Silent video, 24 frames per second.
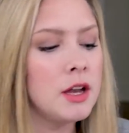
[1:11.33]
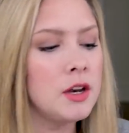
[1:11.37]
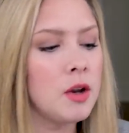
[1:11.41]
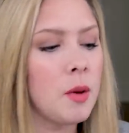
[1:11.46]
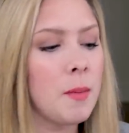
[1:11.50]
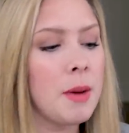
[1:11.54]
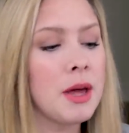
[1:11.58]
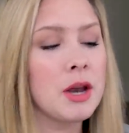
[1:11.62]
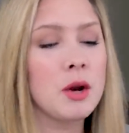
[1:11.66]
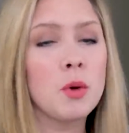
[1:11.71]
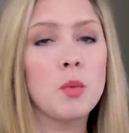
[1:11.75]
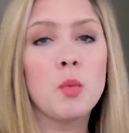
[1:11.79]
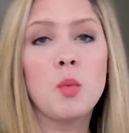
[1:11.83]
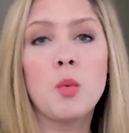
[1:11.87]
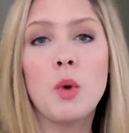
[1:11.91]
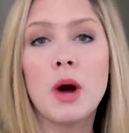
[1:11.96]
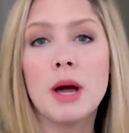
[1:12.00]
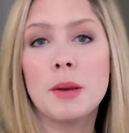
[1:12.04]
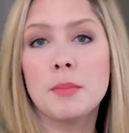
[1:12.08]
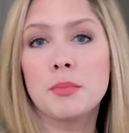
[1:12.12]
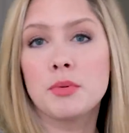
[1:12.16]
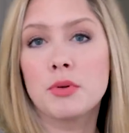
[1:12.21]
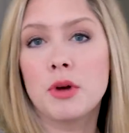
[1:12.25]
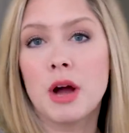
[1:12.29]
No matter
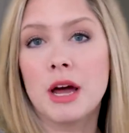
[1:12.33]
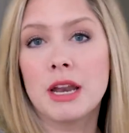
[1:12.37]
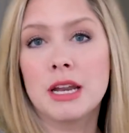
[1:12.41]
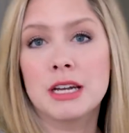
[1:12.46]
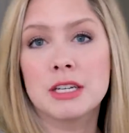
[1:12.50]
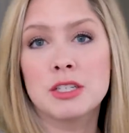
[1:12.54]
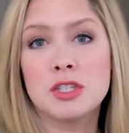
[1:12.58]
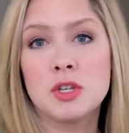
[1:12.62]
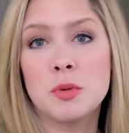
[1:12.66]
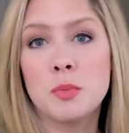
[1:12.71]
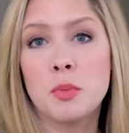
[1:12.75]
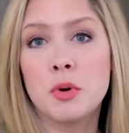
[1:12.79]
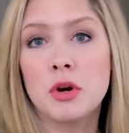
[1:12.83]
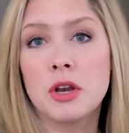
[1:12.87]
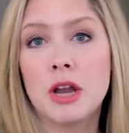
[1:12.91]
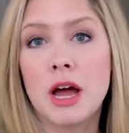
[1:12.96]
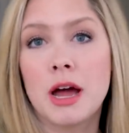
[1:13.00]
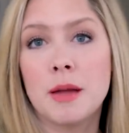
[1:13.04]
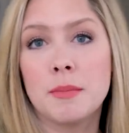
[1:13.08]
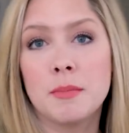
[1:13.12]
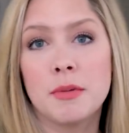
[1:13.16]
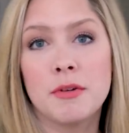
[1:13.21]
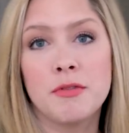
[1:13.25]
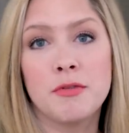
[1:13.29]
what products you put
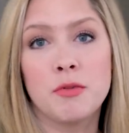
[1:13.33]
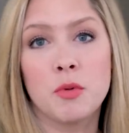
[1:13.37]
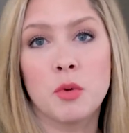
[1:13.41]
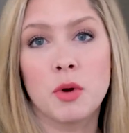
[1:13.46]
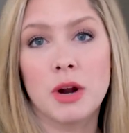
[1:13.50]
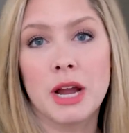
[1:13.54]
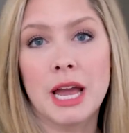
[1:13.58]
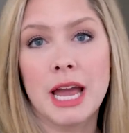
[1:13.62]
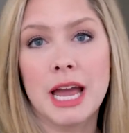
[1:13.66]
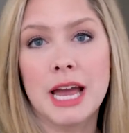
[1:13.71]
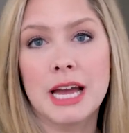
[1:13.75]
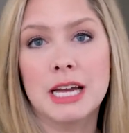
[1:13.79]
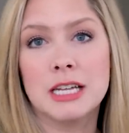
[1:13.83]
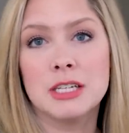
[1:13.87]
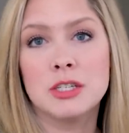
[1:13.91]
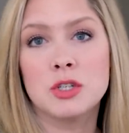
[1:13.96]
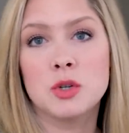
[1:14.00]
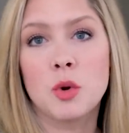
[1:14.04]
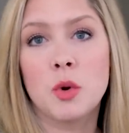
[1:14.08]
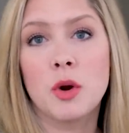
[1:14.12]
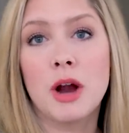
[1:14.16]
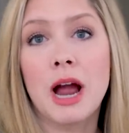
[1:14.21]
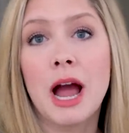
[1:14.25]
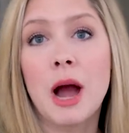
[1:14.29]
on
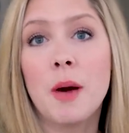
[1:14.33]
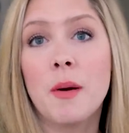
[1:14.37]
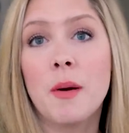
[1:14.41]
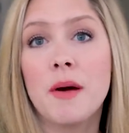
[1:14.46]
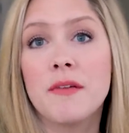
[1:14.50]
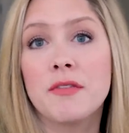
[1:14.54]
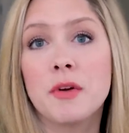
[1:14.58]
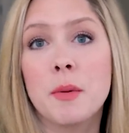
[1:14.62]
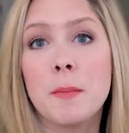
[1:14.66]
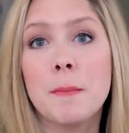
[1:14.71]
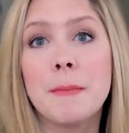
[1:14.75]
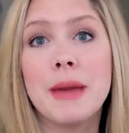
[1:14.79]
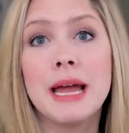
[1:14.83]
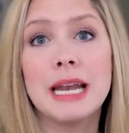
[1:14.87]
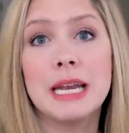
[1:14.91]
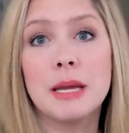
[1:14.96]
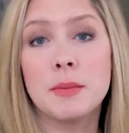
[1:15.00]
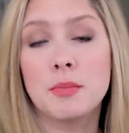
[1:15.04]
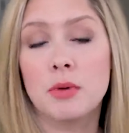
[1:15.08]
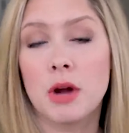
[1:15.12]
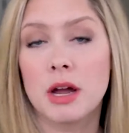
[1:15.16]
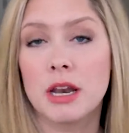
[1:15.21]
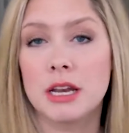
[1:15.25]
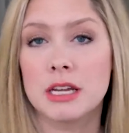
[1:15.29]
beforehand or however many
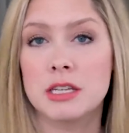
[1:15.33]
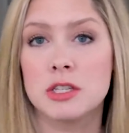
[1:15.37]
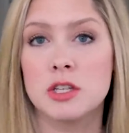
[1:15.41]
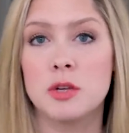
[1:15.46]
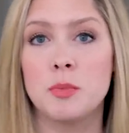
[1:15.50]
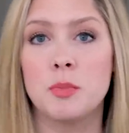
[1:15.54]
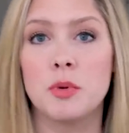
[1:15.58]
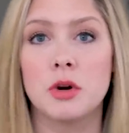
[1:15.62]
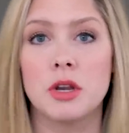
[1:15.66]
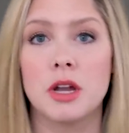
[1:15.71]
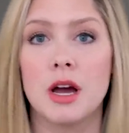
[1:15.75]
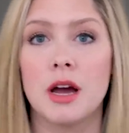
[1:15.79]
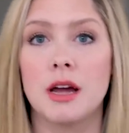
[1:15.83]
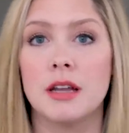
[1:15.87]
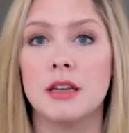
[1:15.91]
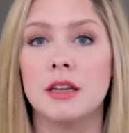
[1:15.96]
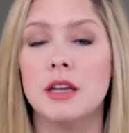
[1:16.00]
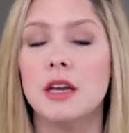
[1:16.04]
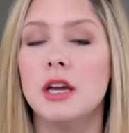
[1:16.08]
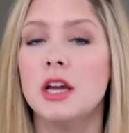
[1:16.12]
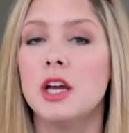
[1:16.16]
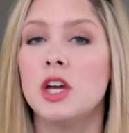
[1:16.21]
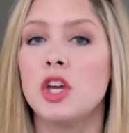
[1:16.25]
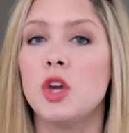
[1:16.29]
products you put on,
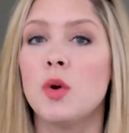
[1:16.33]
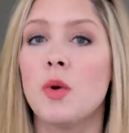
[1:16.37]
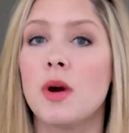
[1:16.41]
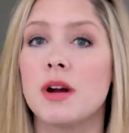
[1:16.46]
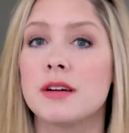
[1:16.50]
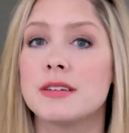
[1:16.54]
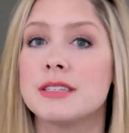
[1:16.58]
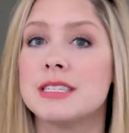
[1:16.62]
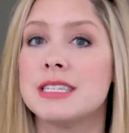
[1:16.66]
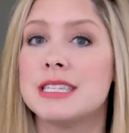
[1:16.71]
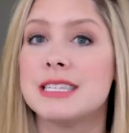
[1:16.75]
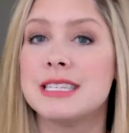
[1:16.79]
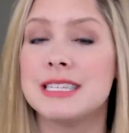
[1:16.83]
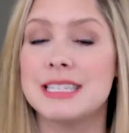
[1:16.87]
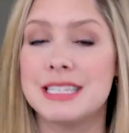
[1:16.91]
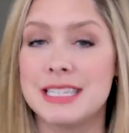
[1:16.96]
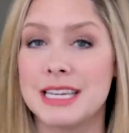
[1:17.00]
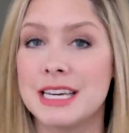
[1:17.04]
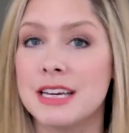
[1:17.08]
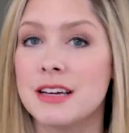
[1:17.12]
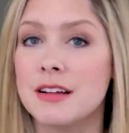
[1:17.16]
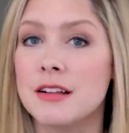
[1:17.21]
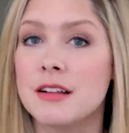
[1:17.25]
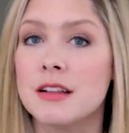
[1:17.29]
you are
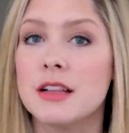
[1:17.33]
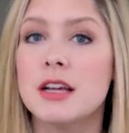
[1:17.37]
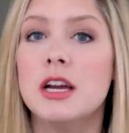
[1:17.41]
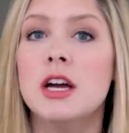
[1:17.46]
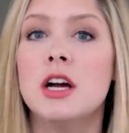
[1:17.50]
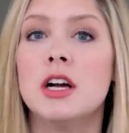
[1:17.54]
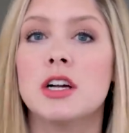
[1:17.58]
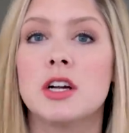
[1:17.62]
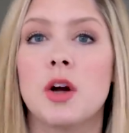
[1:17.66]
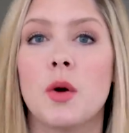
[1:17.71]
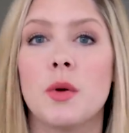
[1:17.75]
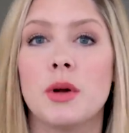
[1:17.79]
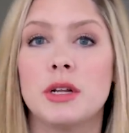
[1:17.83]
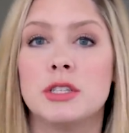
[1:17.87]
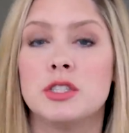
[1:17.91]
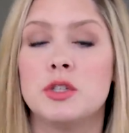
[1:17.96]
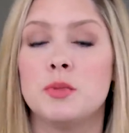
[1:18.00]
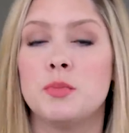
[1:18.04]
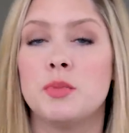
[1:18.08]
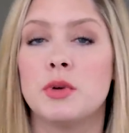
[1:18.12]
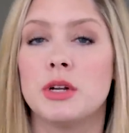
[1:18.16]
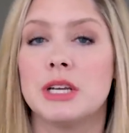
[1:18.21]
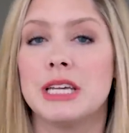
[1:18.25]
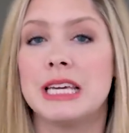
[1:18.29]
still going
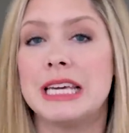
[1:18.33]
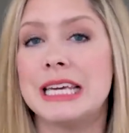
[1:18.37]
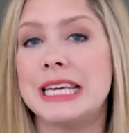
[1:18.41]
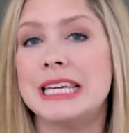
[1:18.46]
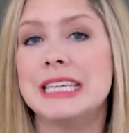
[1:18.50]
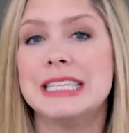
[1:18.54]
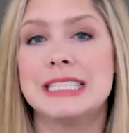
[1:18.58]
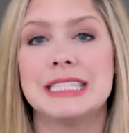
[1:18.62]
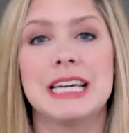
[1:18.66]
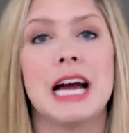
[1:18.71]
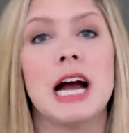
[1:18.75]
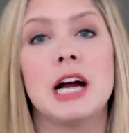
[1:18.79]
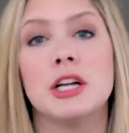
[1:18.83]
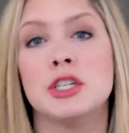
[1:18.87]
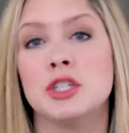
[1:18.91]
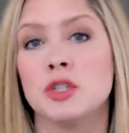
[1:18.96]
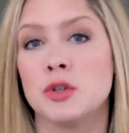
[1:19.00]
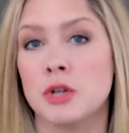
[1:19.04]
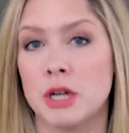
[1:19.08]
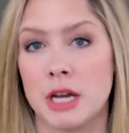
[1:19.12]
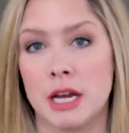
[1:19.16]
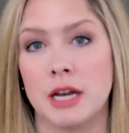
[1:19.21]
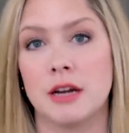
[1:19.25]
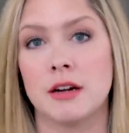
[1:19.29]
to put heat on
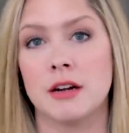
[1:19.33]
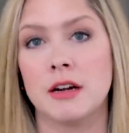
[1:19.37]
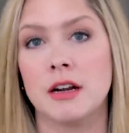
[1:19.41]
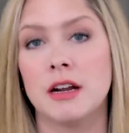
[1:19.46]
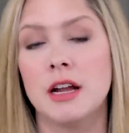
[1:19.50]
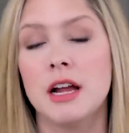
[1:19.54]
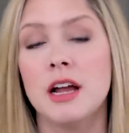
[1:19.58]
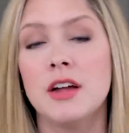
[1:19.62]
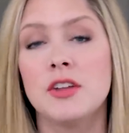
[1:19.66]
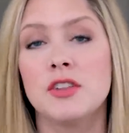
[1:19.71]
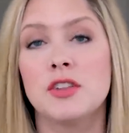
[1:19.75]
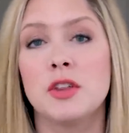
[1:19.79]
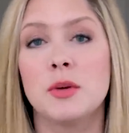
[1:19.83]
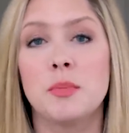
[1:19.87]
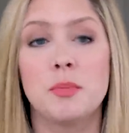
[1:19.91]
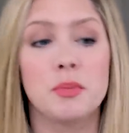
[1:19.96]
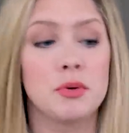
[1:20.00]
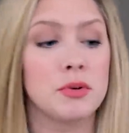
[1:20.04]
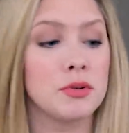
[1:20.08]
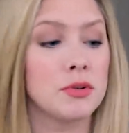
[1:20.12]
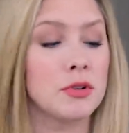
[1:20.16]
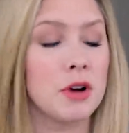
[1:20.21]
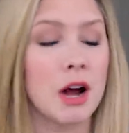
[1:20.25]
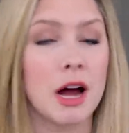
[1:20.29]
your hair. The
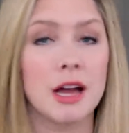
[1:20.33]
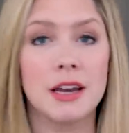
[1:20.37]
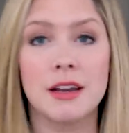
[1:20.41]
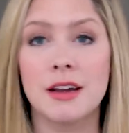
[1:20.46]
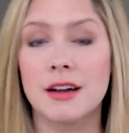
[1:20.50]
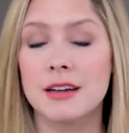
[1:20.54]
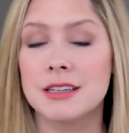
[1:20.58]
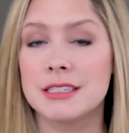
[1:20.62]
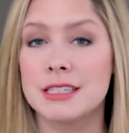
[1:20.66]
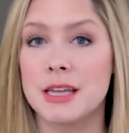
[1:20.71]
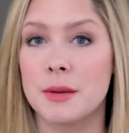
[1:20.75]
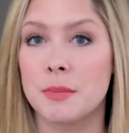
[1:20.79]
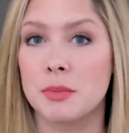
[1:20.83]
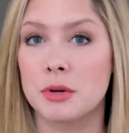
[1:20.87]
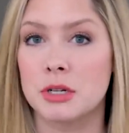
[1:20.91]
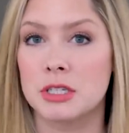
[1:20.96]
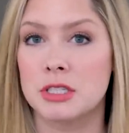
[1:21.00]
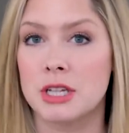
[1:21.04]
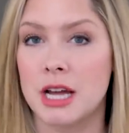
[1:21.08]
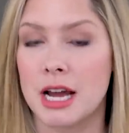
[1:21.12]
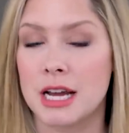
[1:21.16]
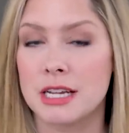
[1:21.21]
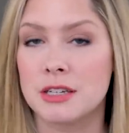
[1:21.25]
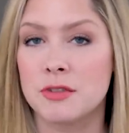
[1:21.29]
products that
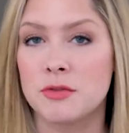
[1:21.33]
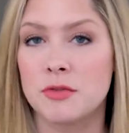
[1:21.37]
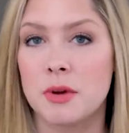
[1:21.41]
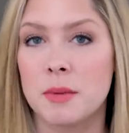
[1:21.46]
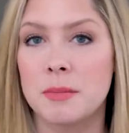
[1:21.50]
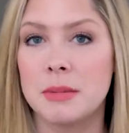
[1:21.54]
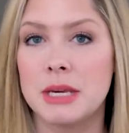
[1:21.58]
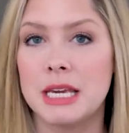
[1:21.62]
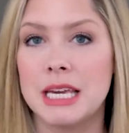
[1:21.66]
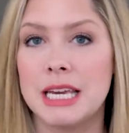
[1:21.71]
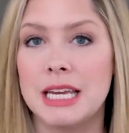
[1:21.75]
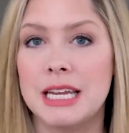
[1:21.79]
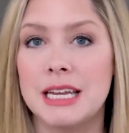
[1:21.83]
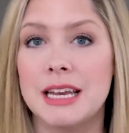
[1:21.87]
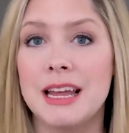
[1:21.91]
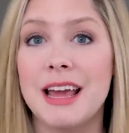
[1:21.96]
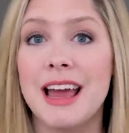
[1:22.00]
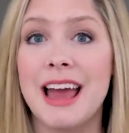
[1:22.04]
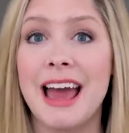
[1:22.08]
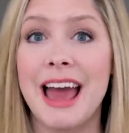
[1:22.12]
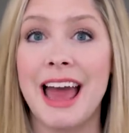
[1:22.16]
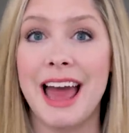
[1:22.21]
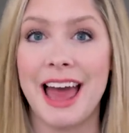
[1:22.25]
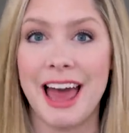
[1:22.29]
protect from heat
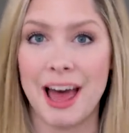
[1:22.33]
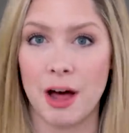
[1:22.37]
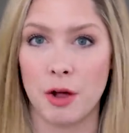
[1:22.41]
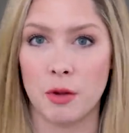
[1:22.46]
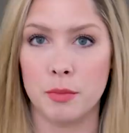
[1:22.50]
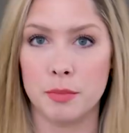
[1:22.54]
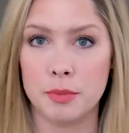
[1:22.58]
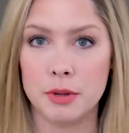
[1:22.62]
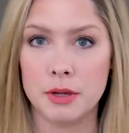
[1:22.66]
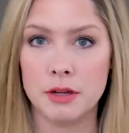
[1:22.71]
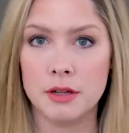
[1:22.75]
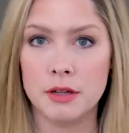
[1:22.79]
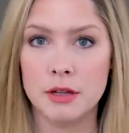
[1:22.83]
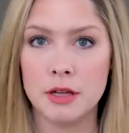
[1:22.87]
help.